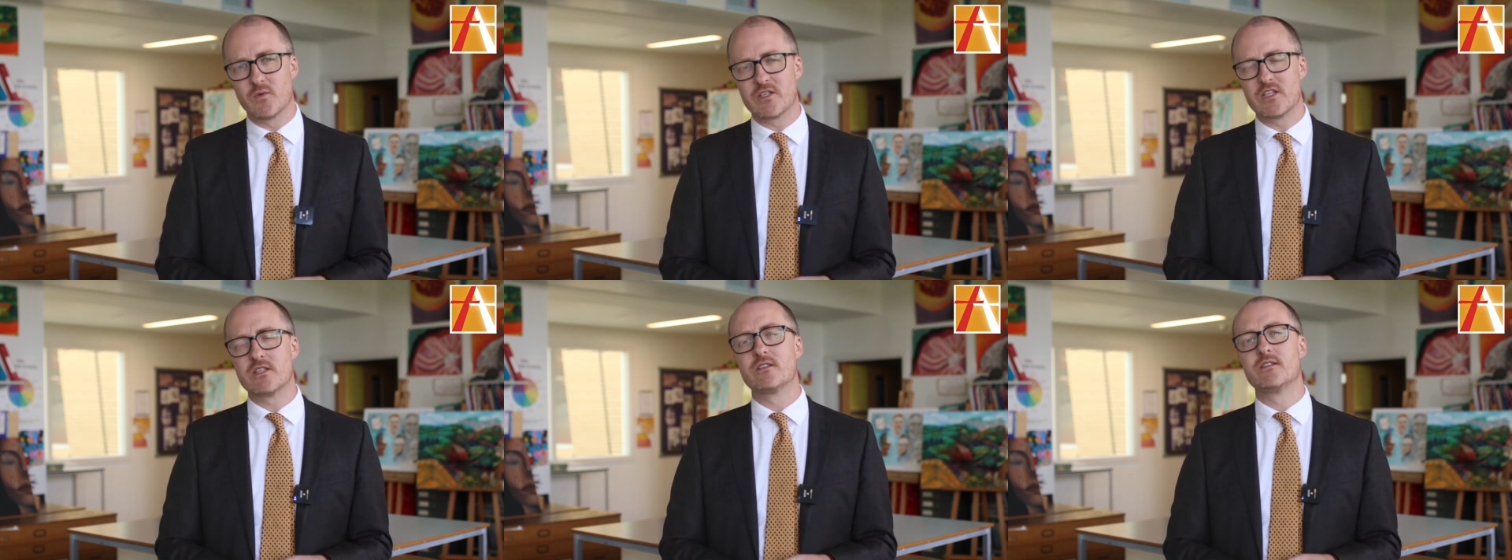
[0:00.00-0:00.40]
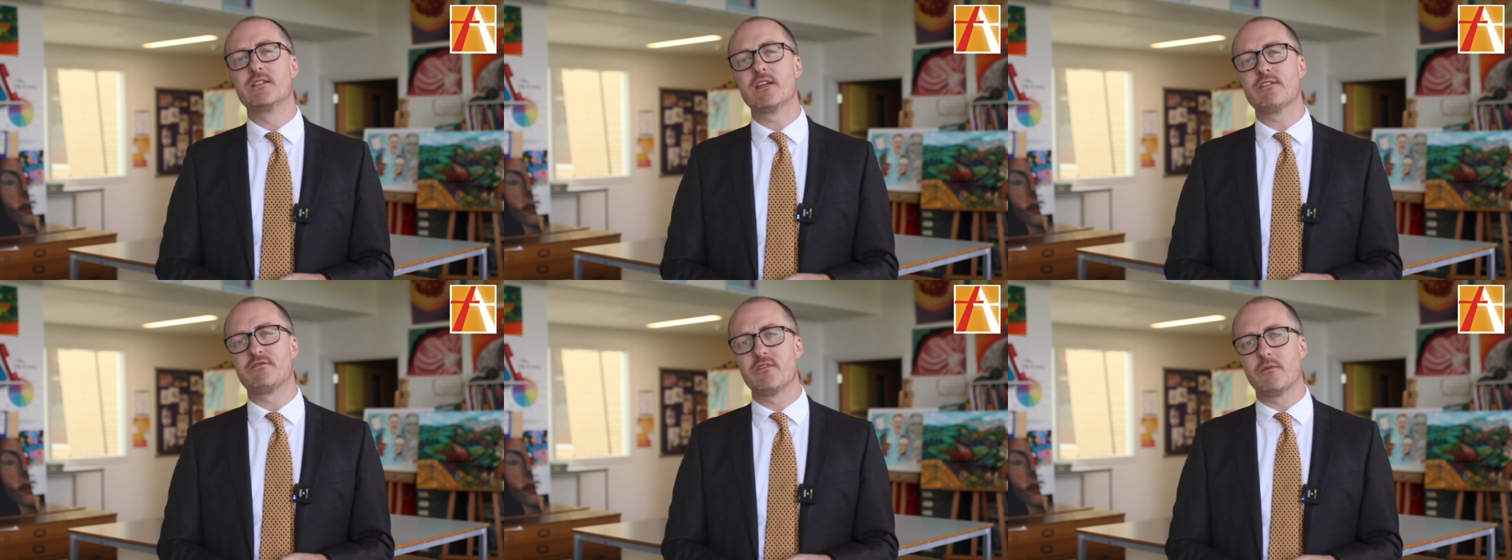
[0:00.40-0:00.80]
which is
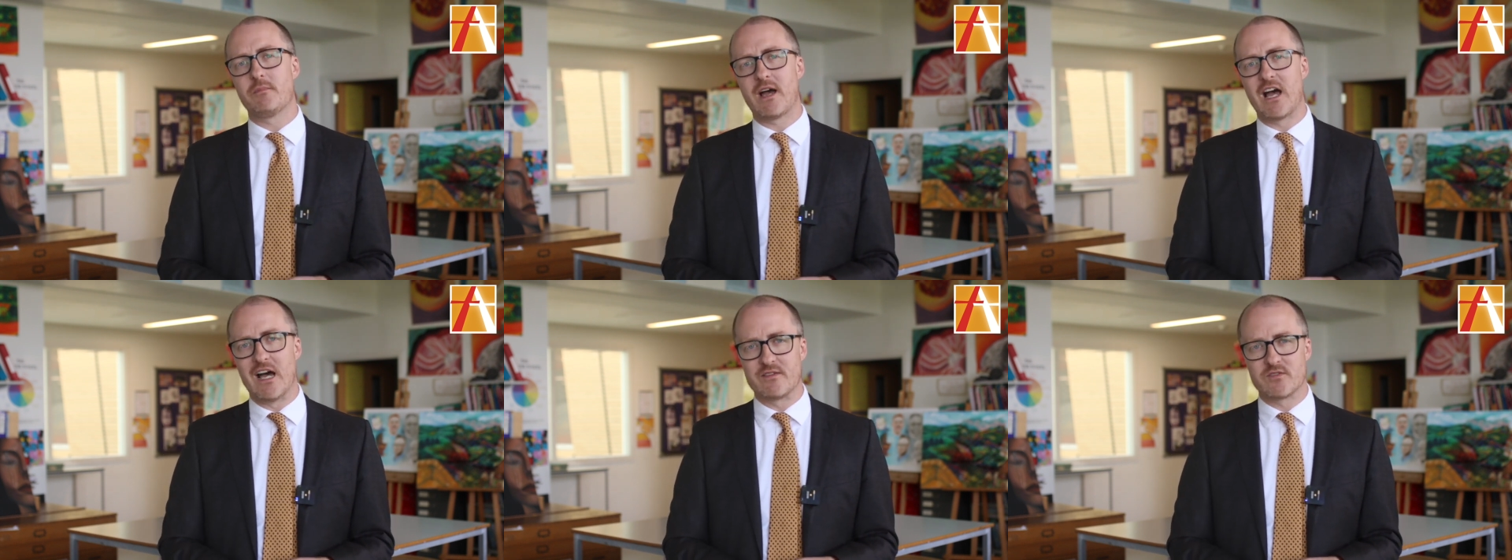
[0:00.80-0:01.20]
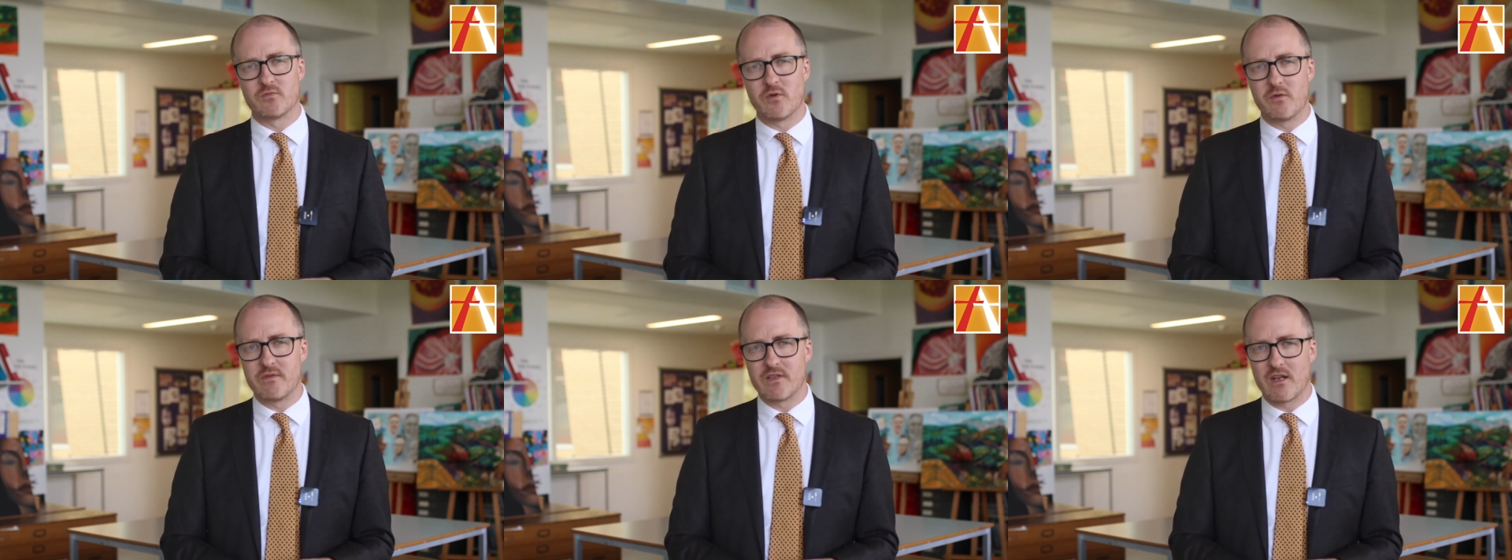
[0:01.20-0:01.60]
different perhaps from
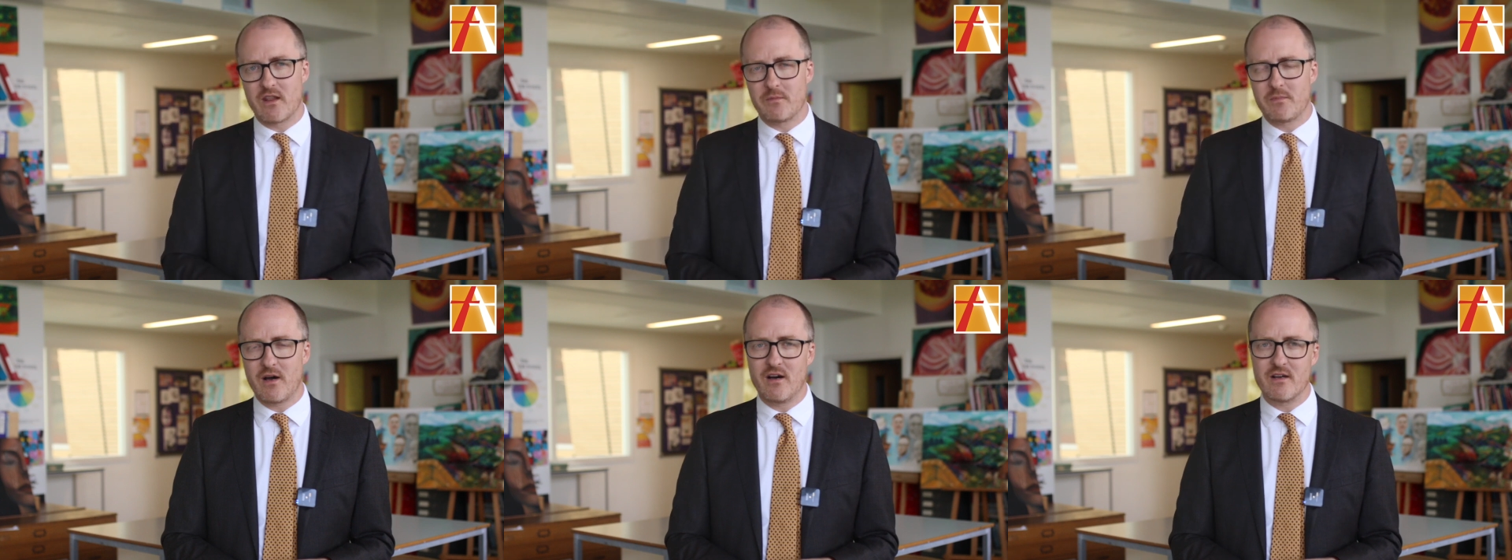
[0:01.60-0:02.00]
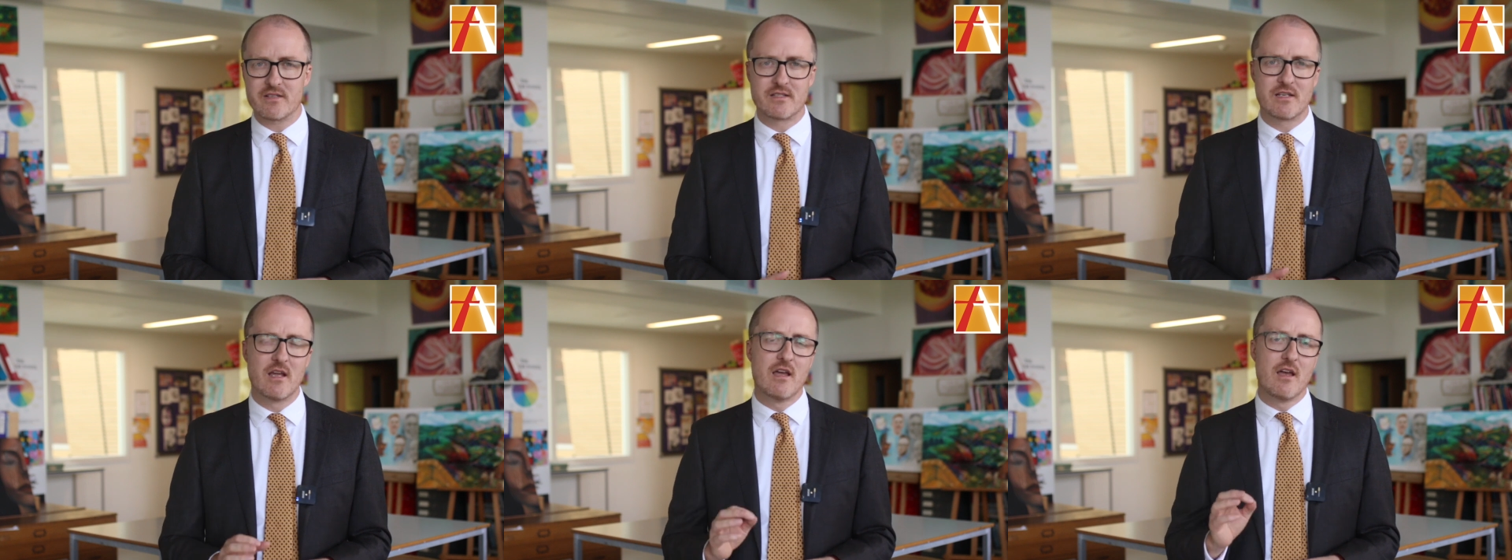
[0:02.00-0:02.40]
what we've done in the
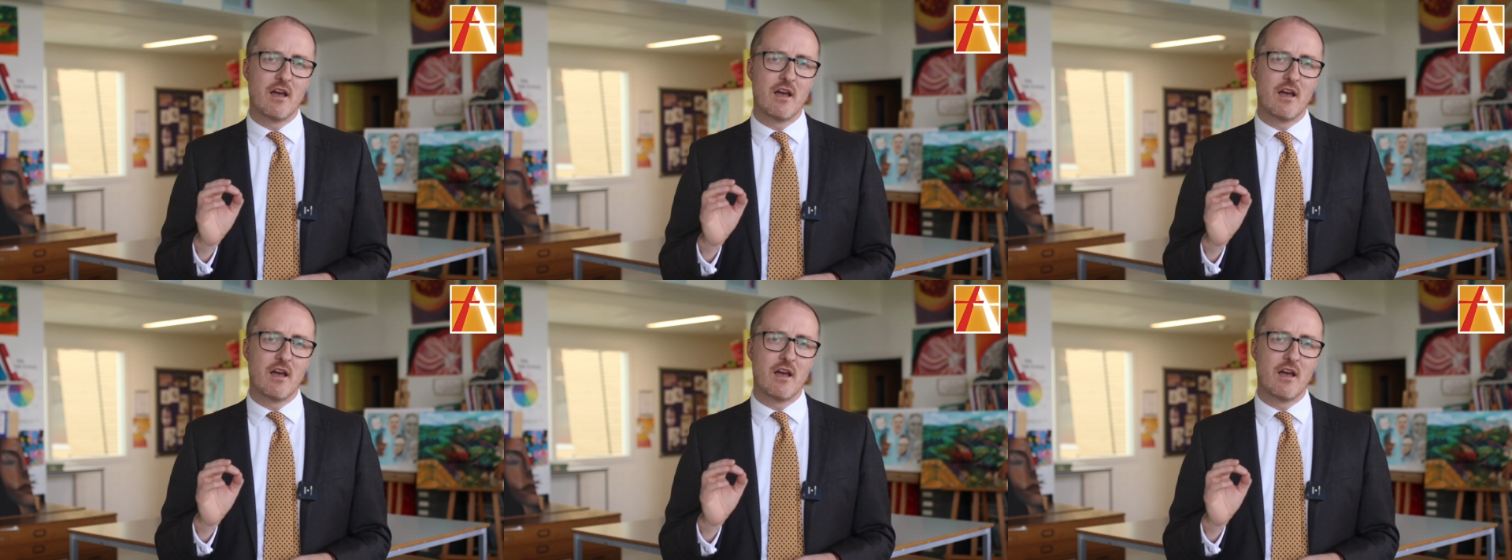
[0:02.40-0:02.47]
past.